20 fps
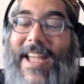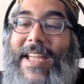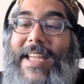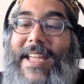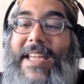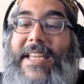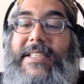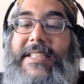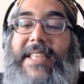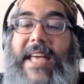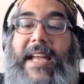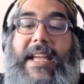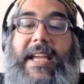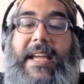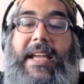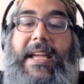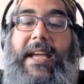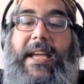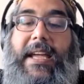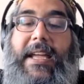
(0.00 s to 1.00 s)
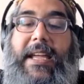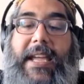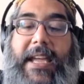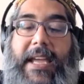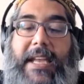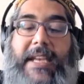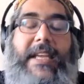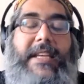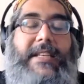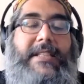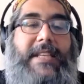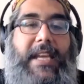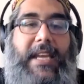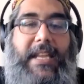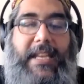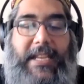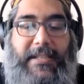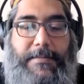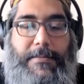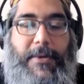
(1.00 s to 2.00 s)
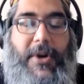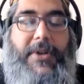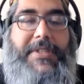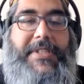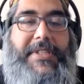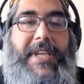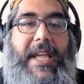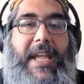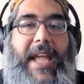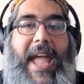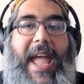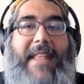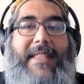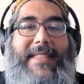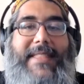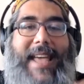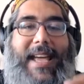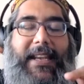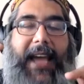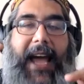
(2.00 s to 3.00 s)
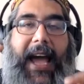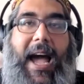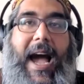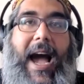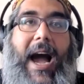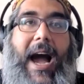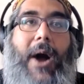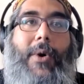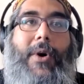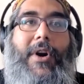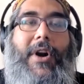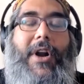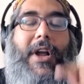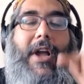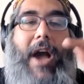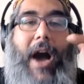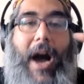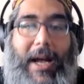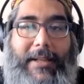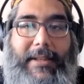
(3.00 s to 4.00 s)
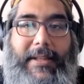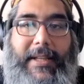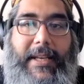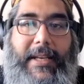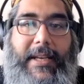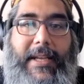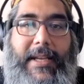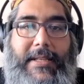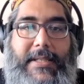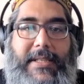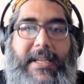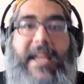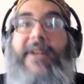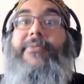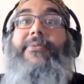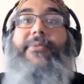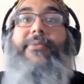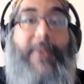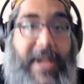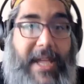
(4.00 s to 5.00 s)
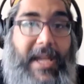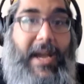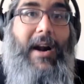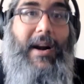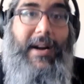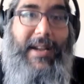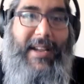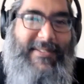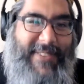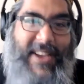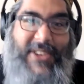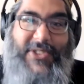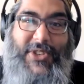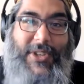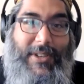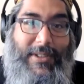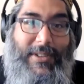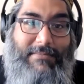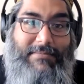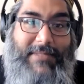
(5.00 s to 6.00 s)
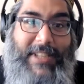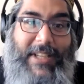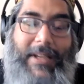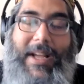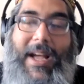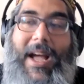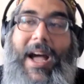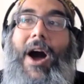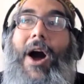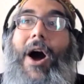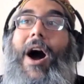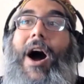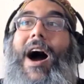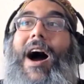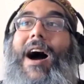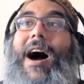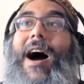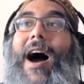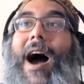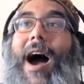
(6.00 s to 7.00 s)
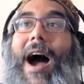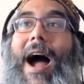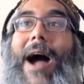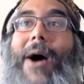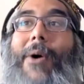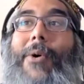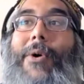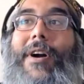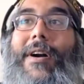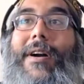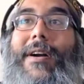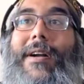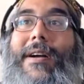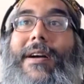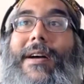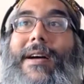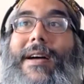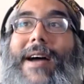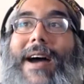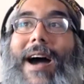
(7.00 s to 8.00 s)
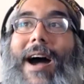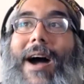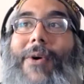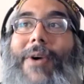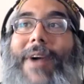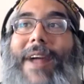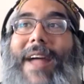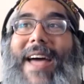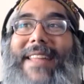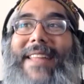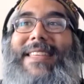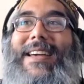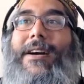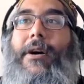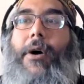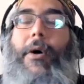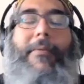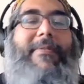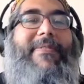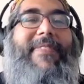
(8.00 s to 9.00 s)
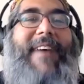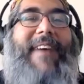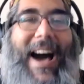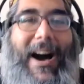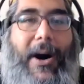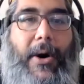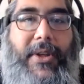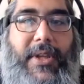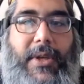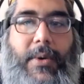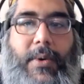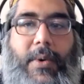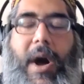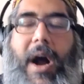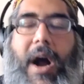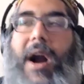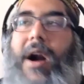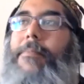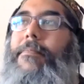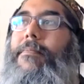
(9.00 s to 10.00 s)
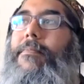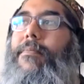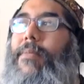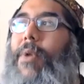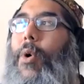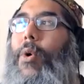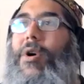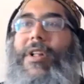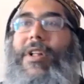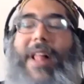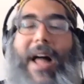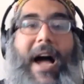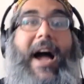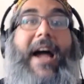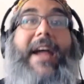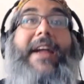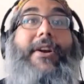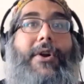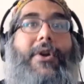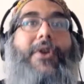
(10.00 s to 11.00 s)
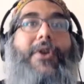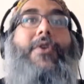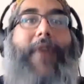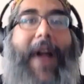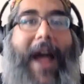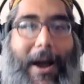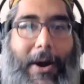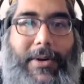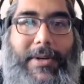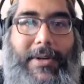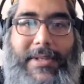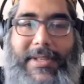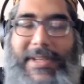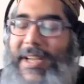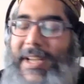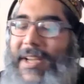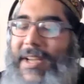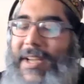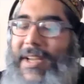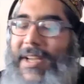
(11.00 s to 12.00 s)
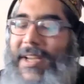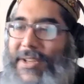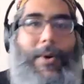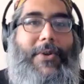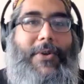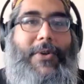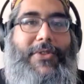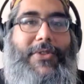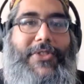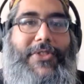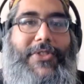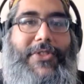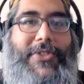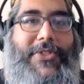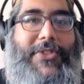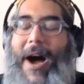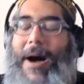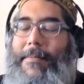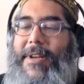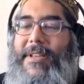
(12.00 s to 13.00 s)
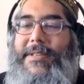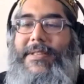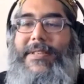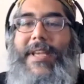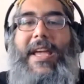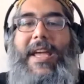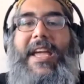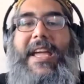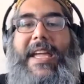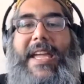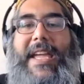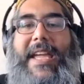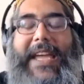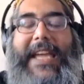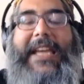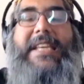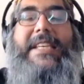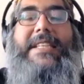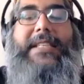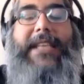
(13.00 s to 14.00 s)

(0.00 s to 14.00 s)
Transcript: is that it is mercy, and that our godliness, if we are confessional, our ethical value, our moral higher ground, to quote the Obamas, is